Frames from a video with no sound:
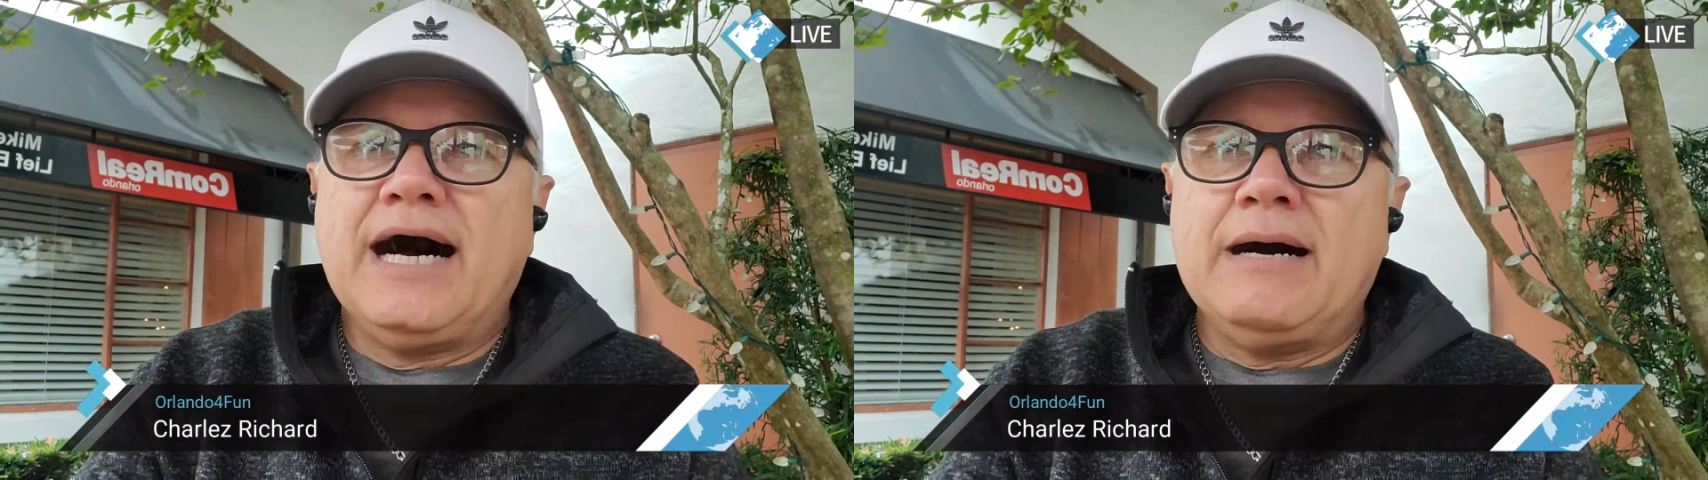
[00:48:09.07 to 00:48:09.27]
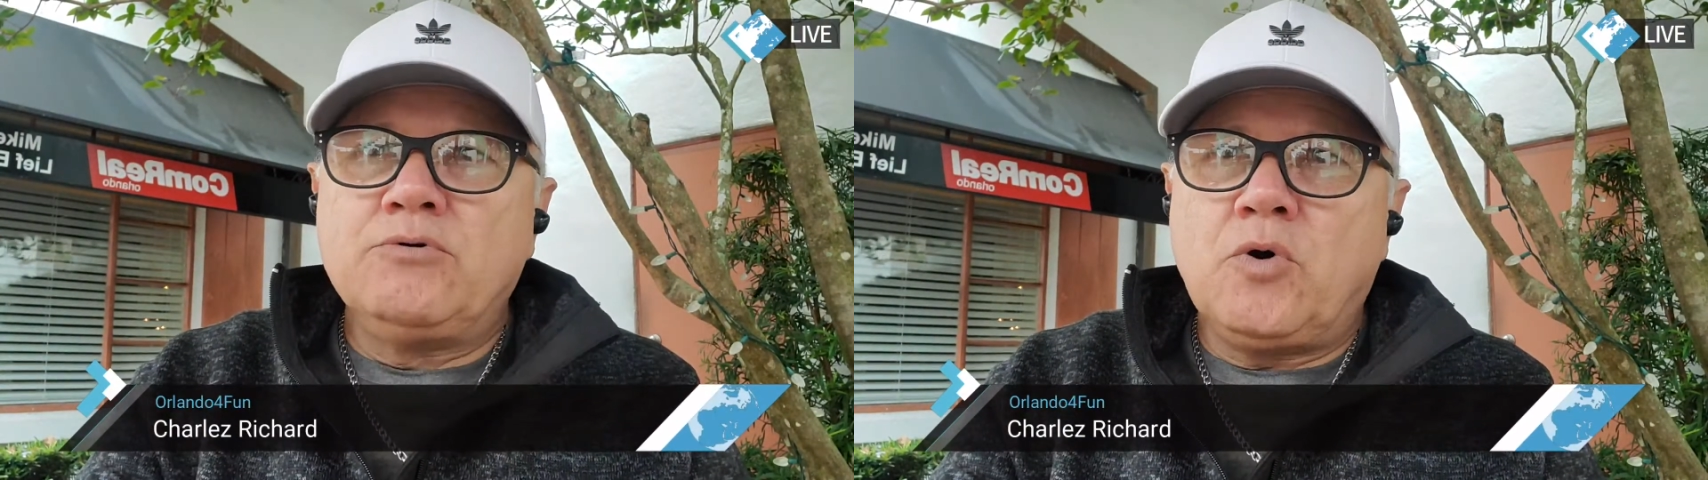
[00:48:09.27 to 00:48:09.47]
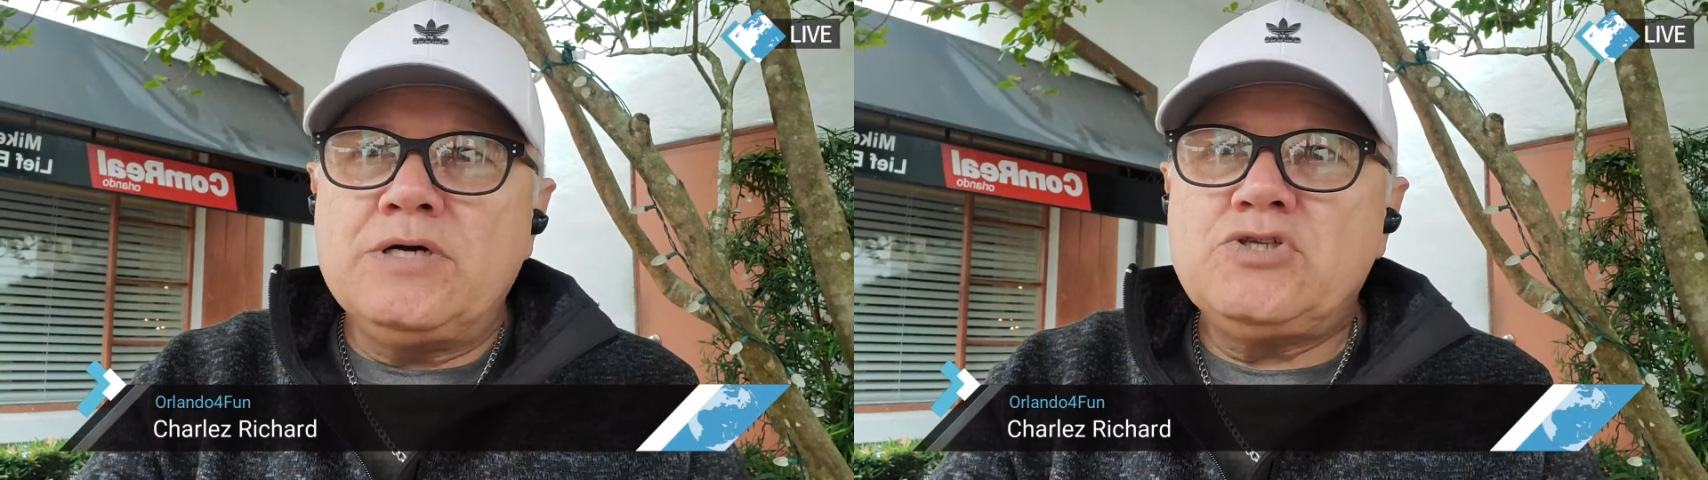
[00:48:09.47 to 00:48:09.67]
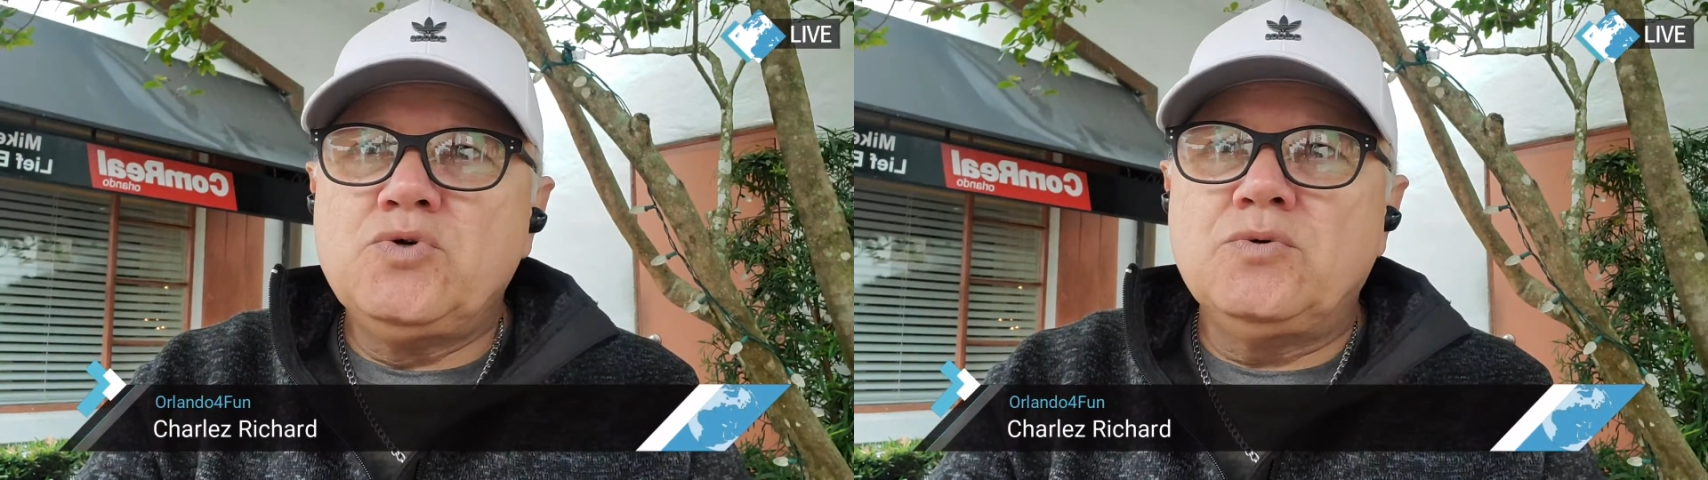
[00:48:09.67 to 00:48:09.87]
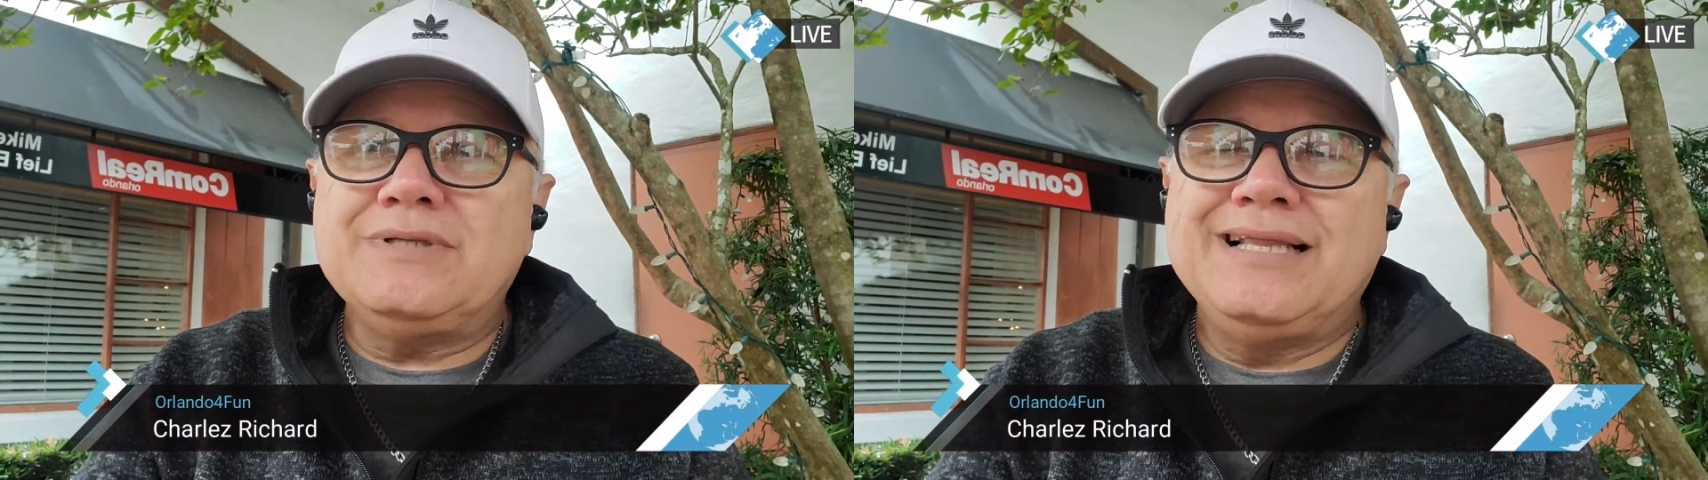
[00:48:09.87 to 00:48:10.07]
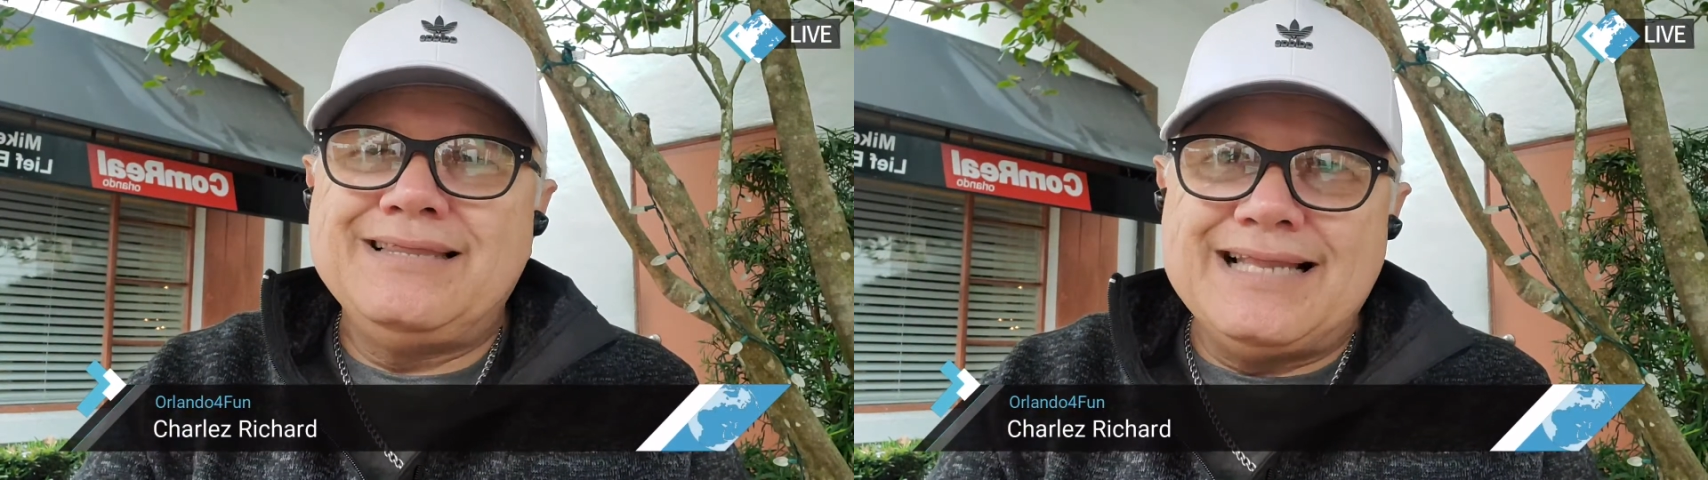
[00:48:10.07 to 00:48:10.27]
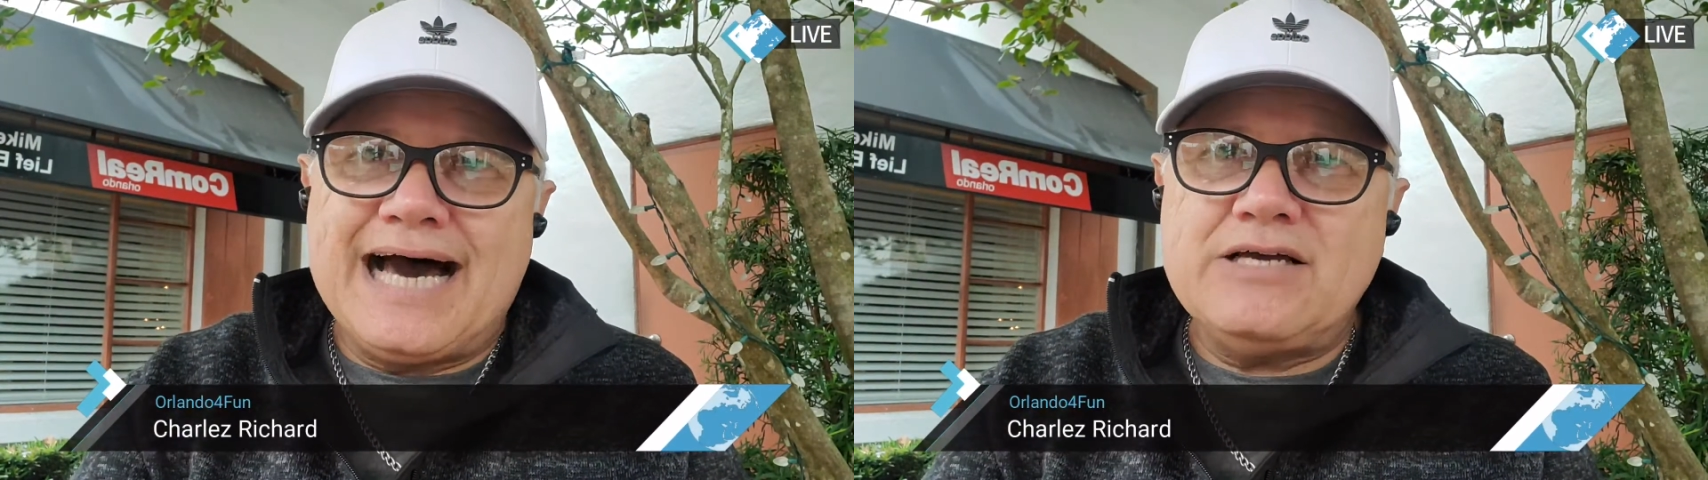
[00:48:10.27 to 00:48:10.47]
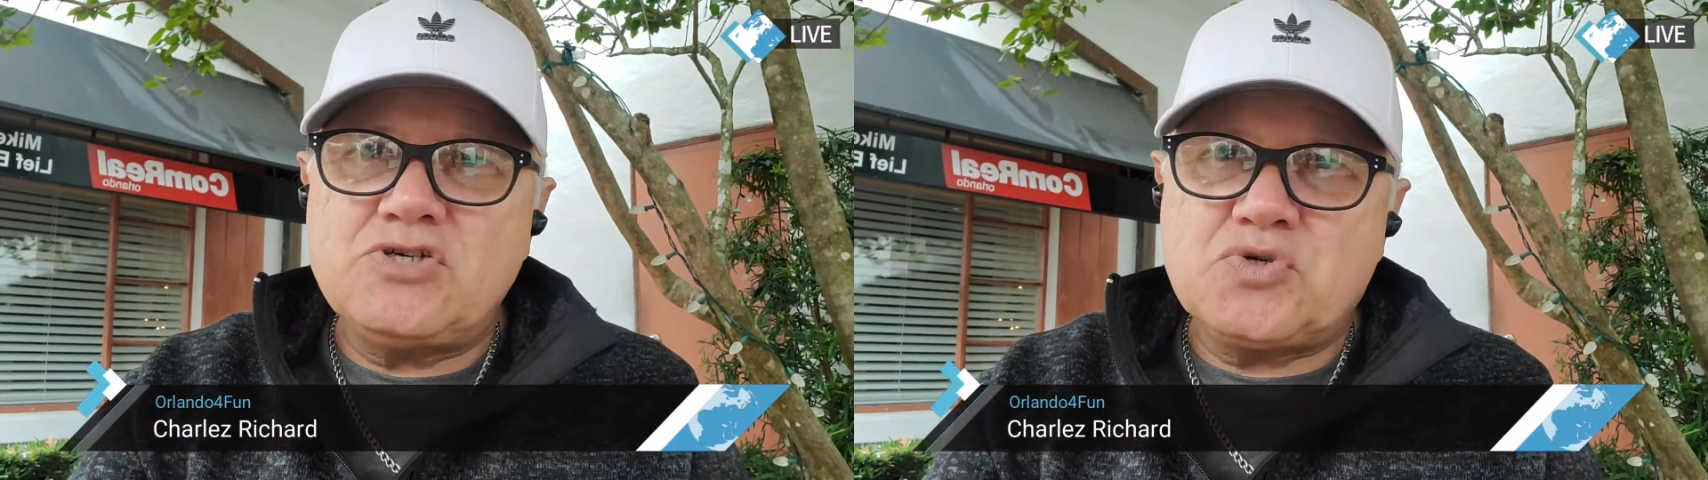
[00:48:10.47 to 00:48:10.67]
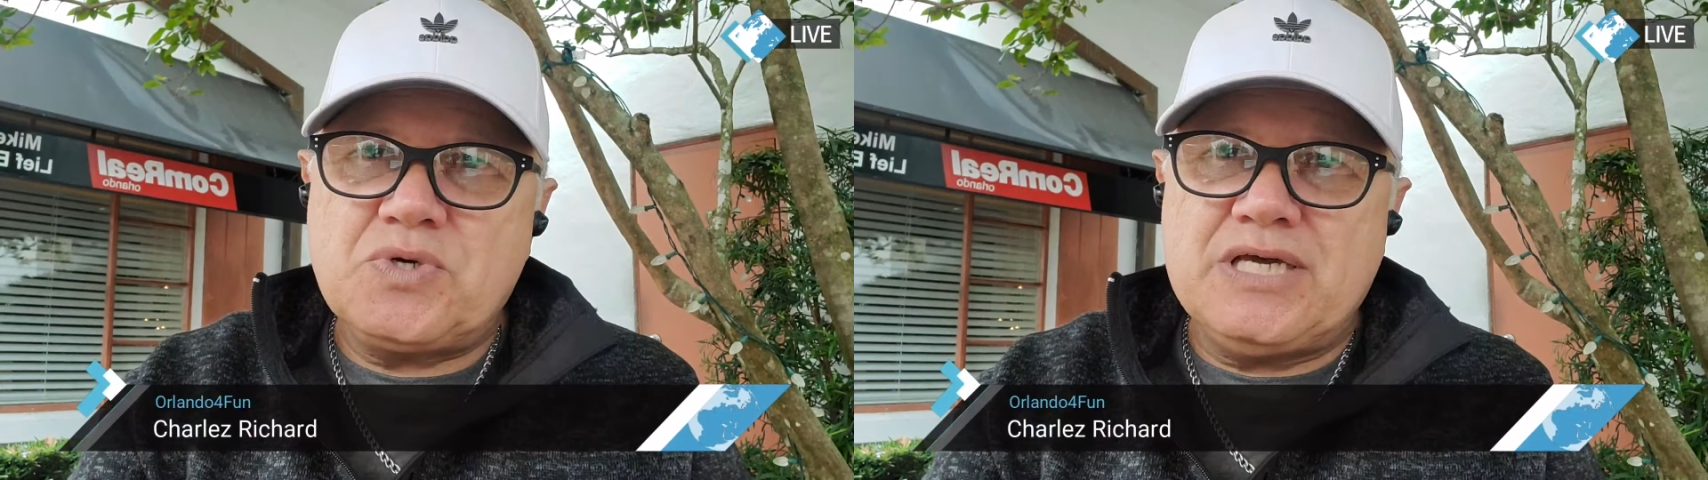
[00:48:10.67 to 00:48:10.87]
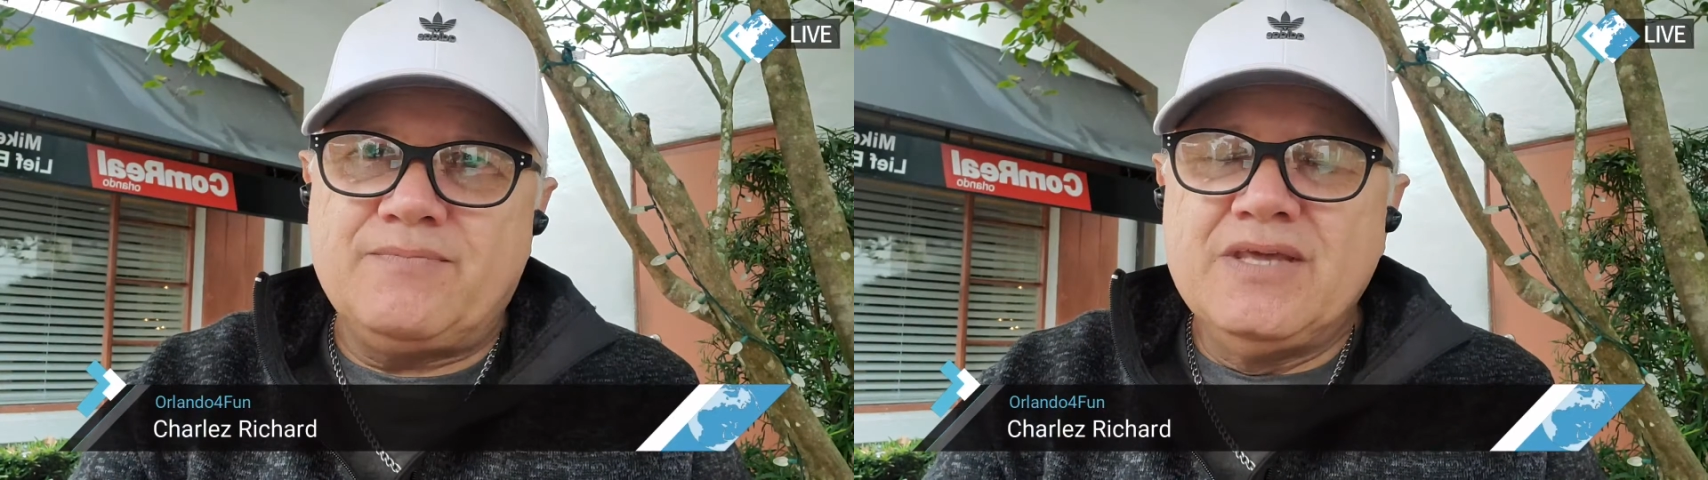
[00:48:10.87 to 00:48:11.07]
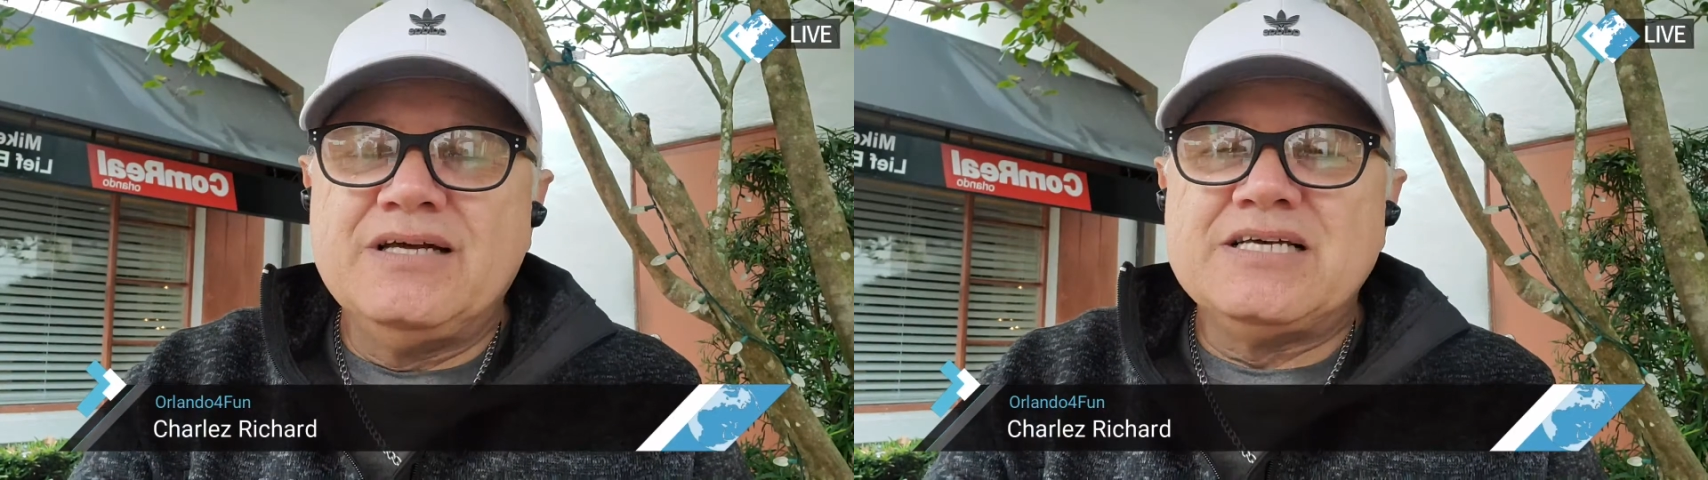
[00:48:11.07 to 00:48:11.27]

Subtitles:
I'm going to live stream